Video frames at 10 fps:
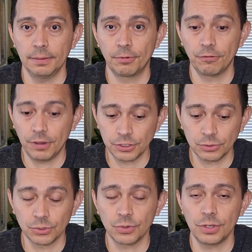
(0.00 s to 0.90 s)

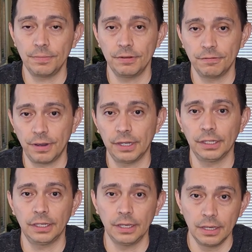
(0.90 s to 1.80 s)
professional treatment to
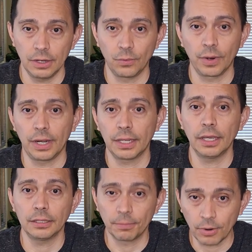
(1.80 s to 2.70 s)
finally
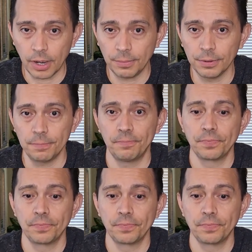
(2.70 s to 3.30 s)
eradicate the problem.